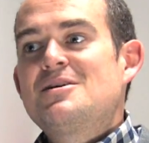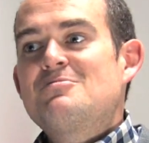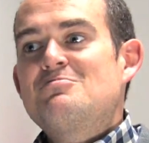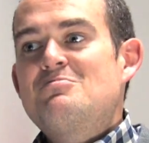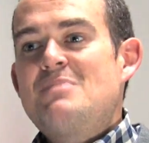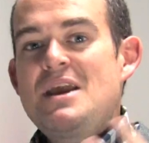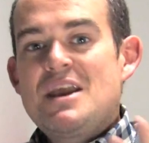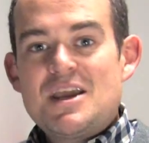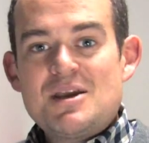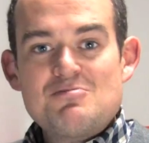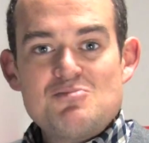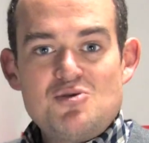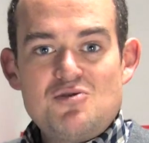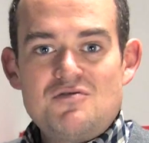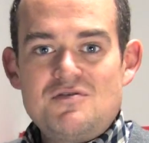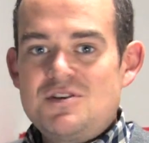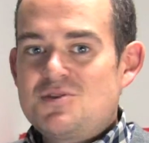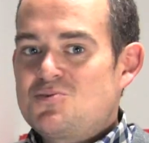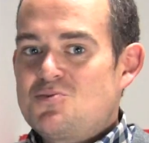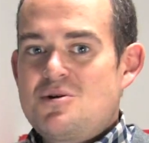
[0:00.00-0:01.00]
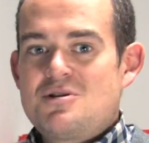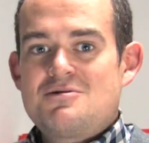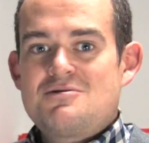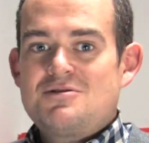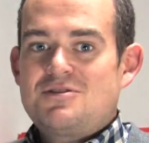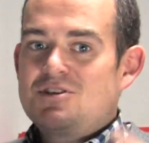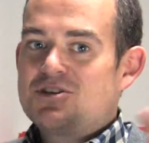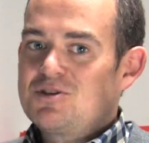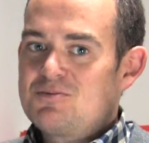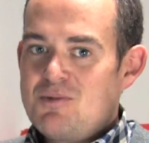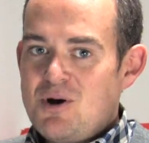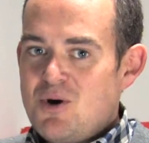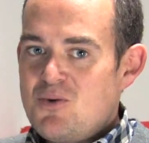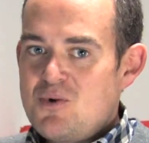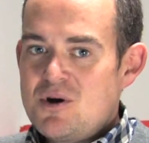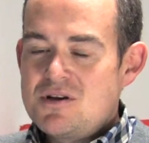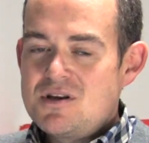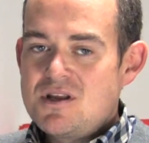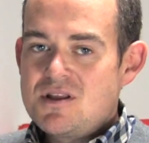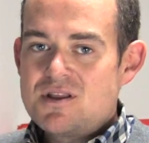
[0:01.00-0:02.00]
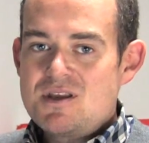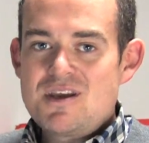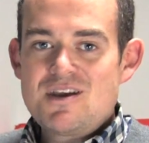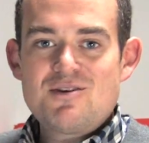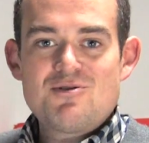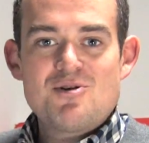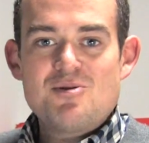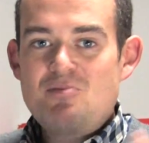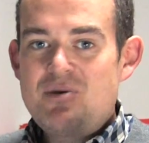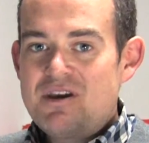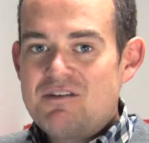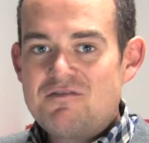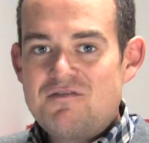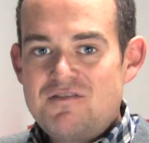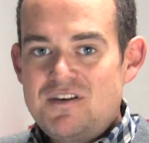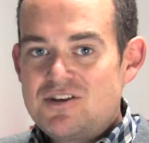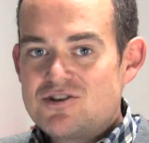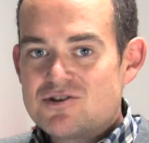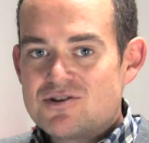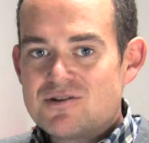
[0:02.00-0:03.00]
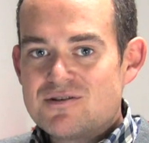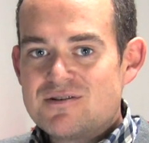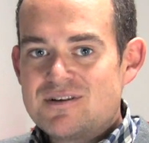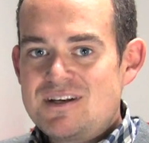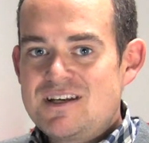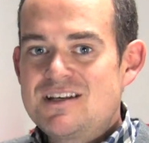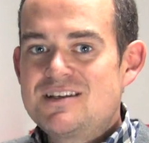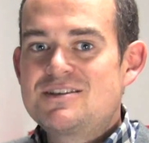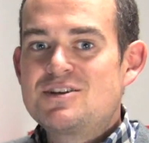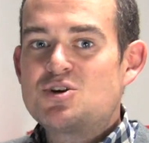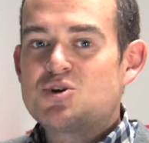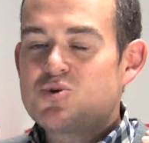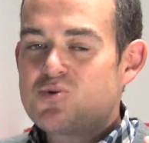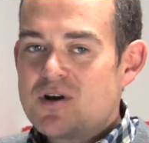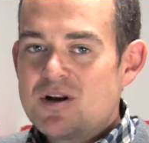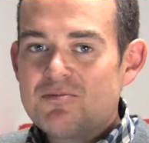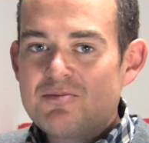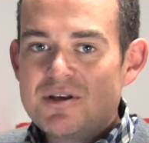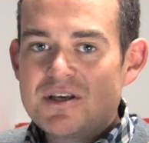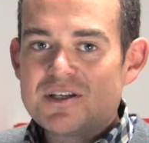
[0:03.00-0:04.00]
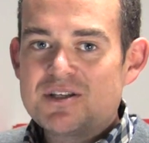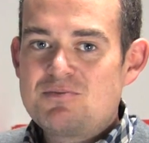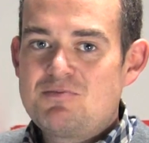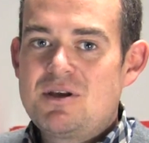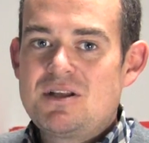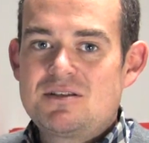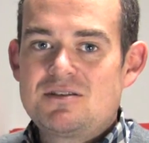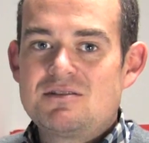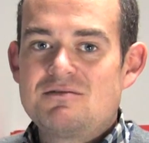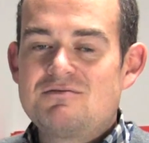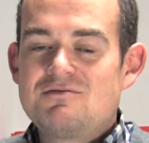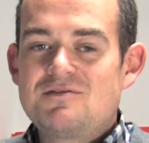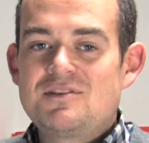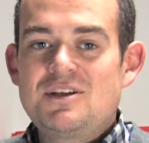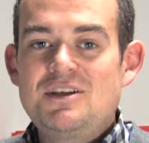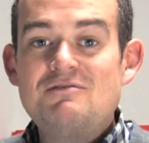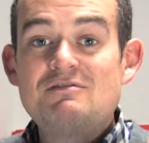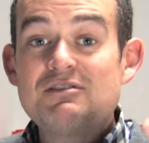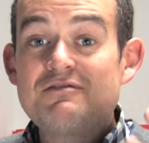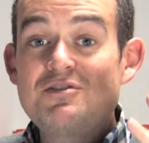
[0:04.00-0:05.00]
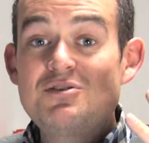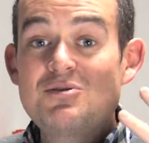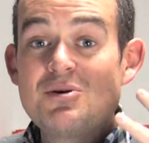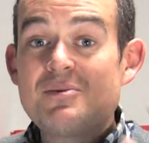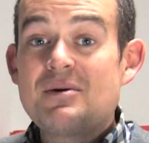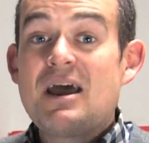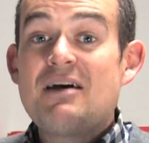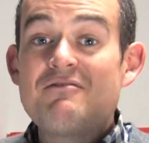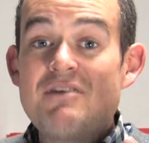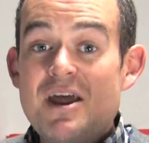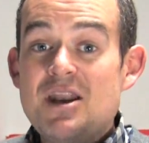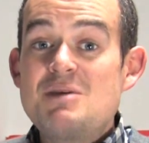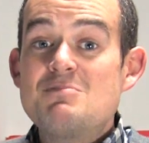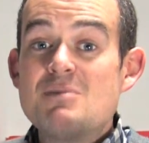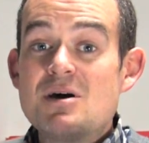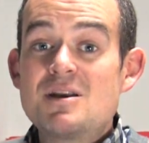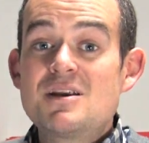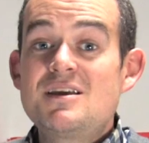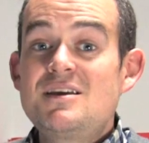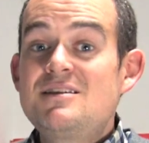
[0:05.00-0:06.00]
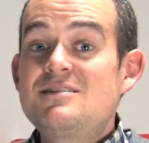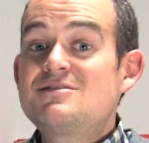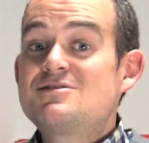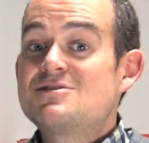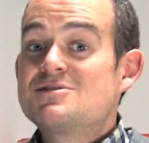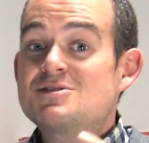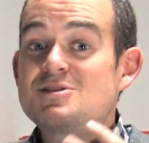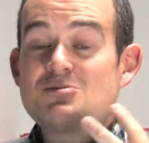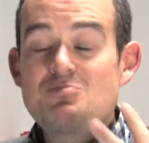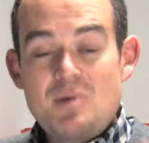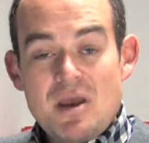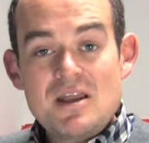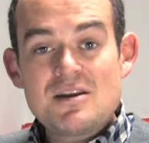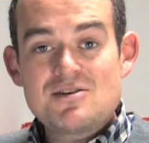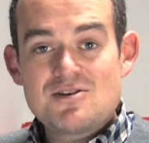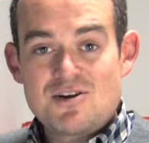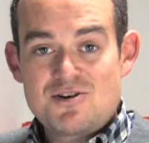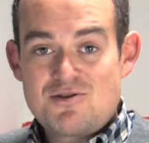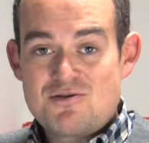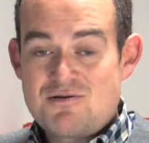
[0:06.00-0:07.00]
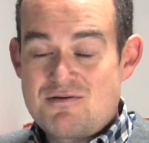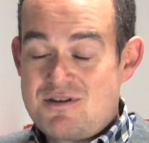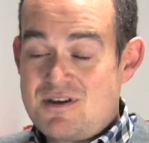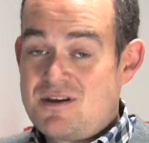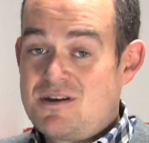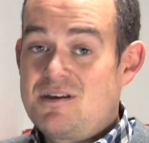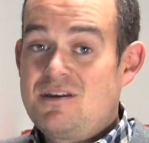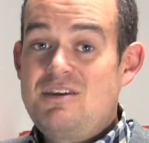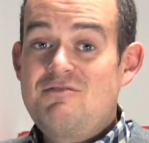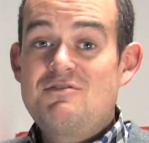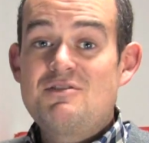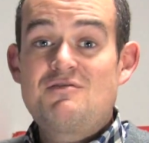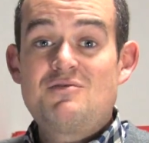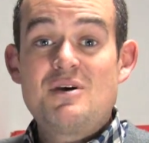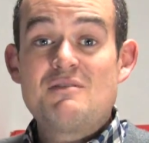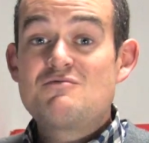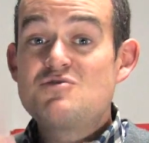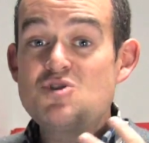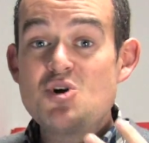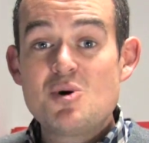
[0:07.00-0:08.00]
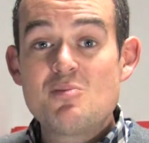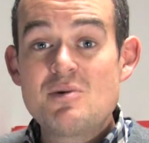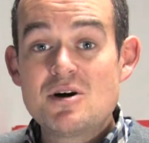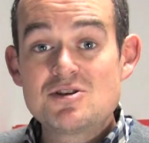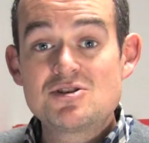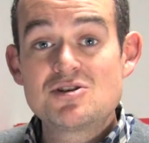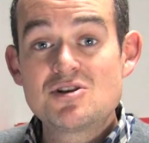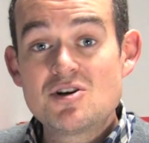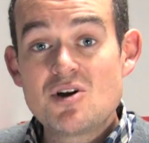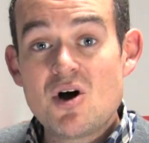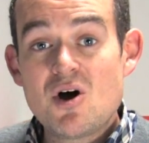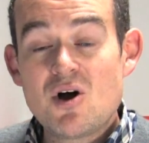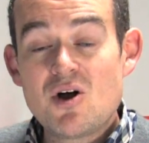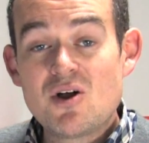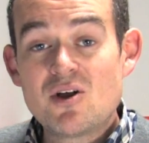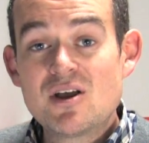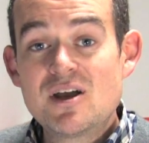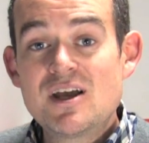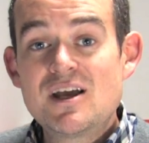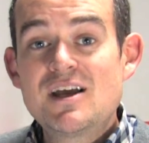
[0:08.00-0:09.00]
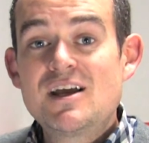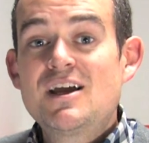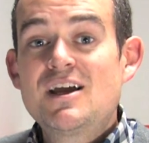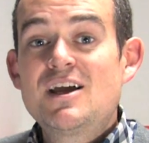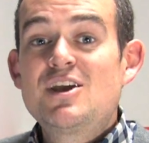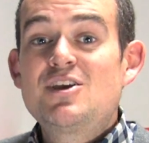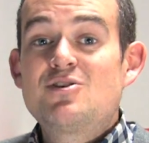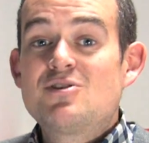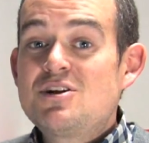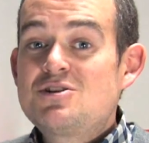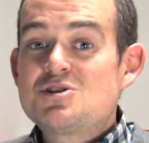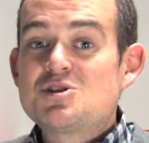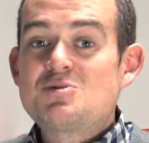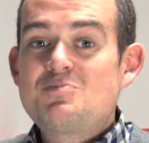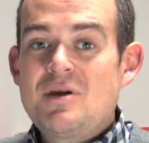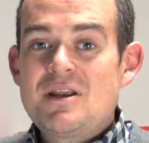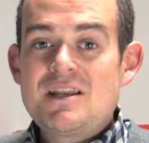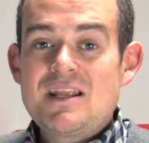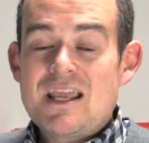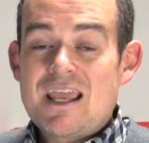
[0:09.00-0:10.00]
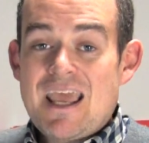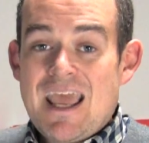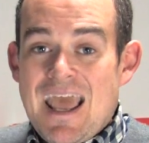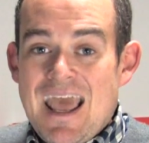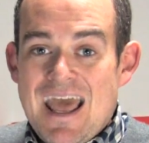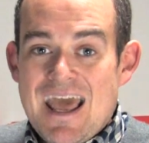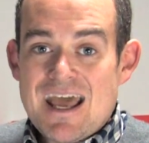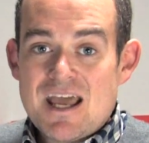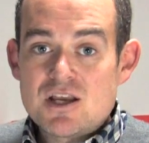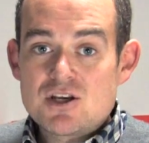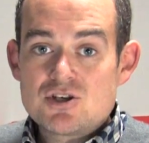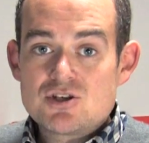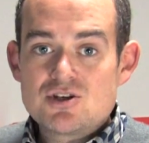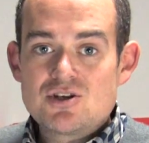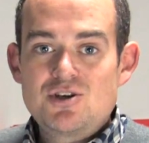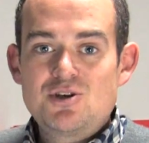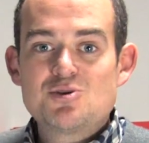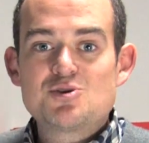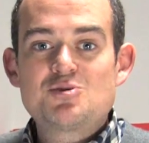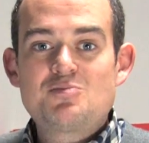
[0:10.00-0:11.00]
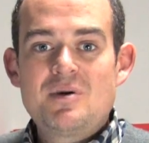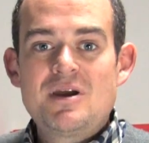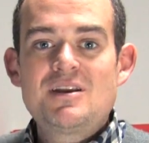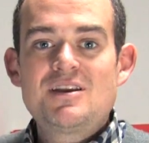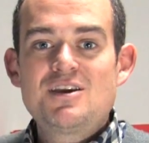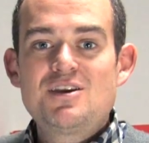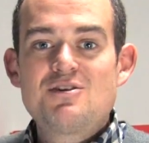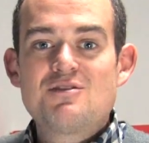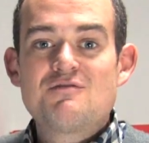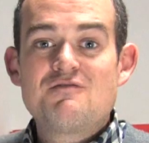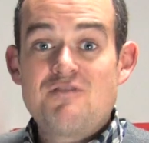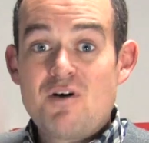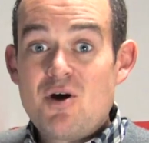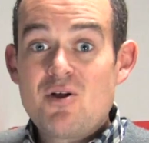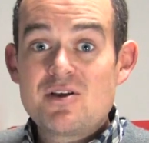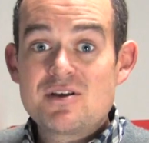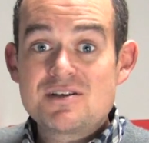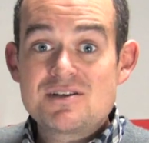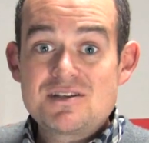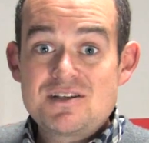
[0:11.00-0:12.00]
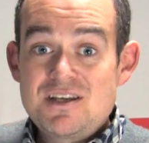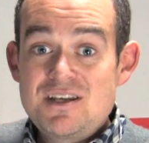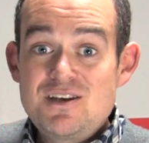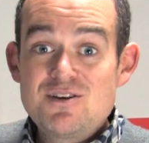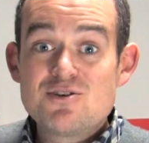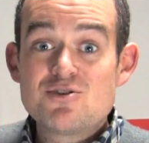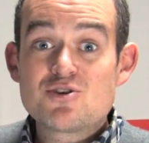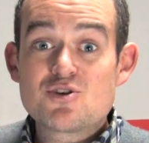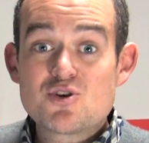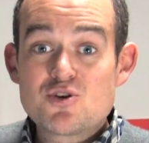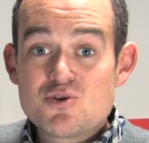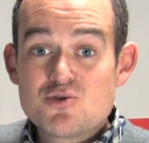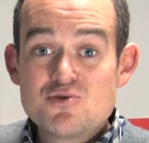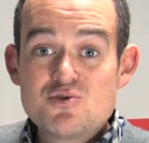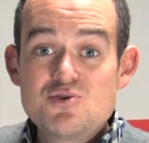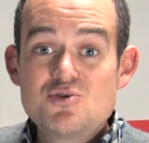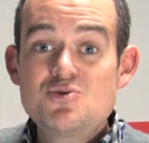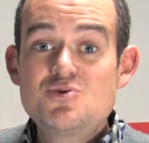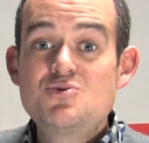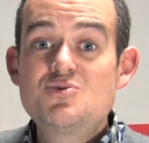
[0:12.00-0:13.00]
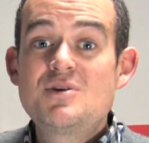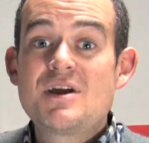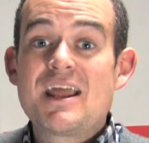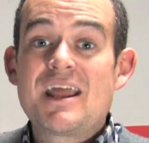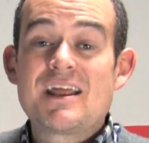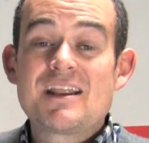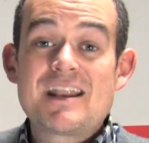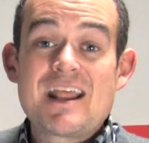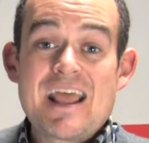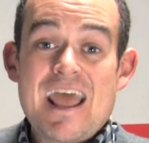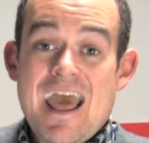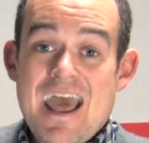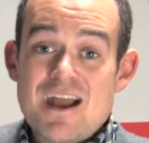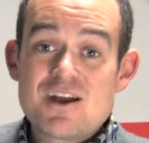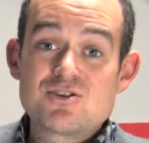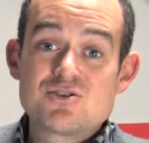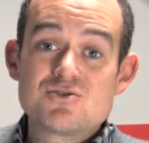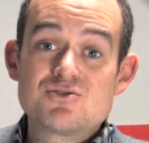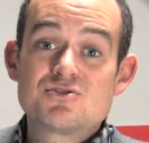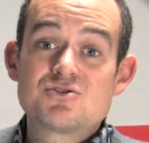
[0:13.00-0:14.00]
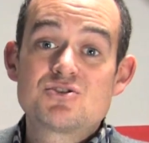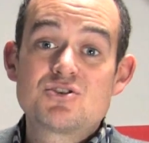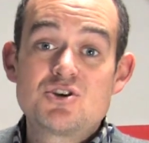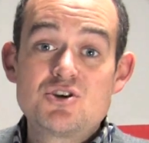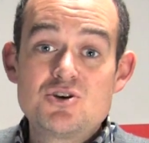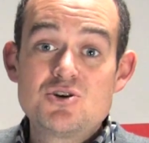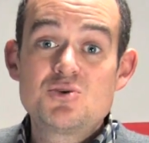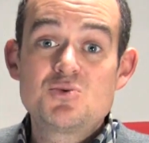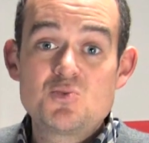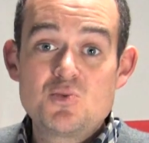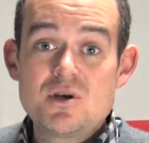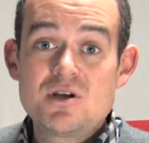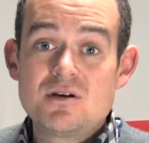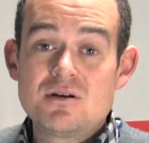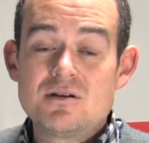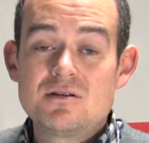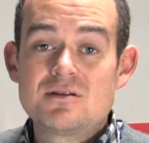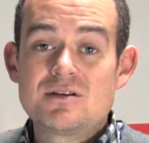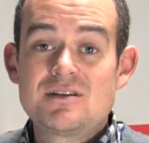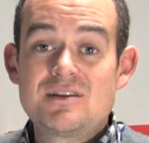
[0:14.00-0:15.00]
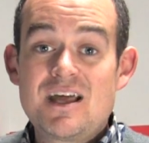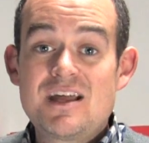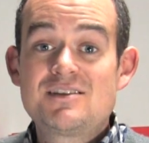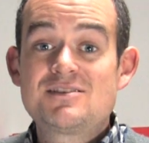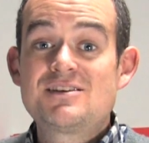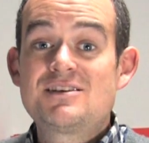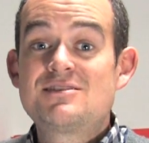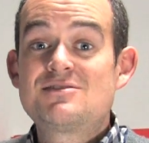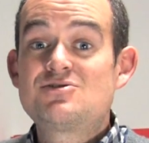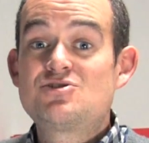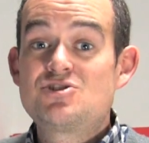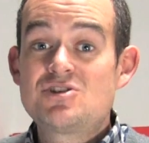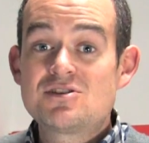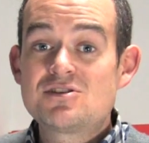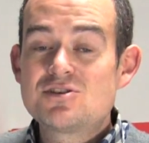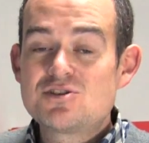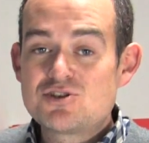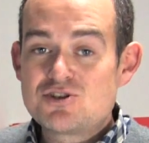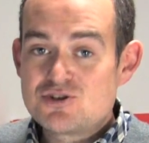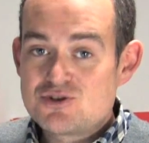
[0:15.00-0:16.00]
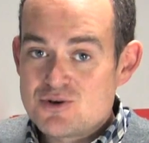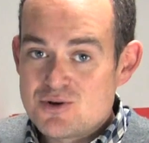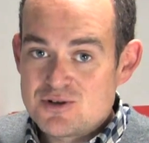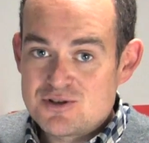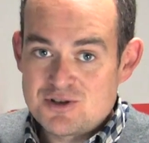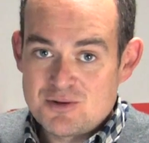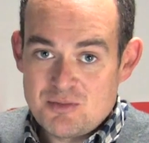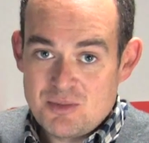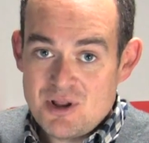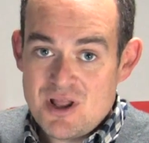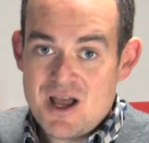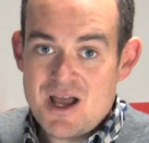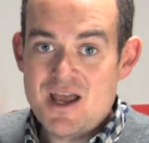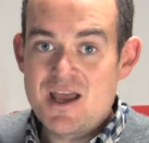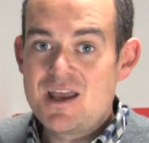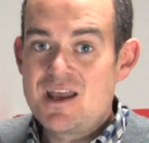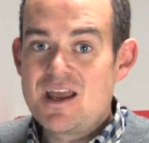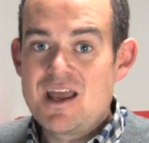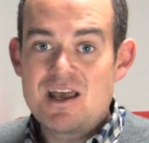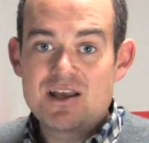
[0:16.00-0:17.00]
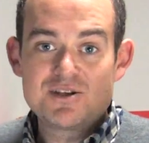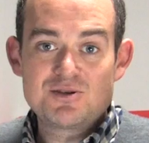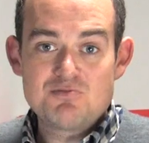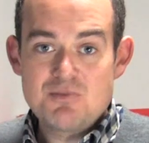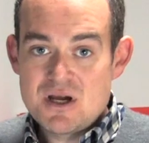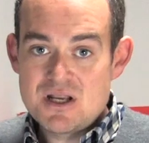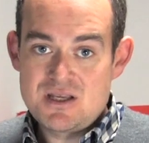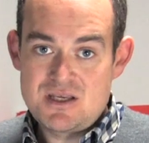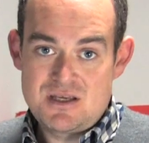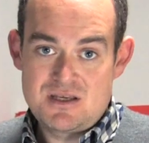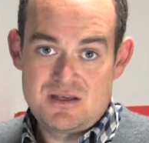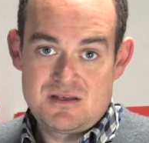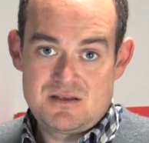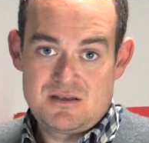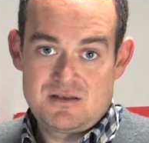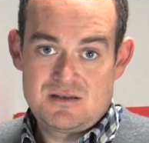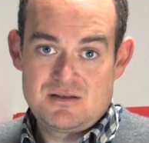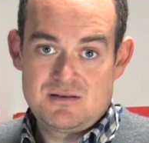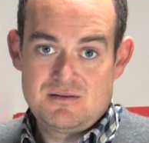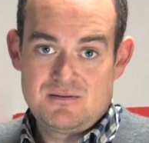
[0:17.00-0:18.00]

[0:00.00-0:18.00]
making movies, whether it's a small one-day thing or a big feature, is incredibly expensive. And even if you don't have any money to spend on your thing, even if you have no budget at all, you're not just spending cash, you're spending your volunteer crew and actors' goodwill, and that's in just as short supply as money is.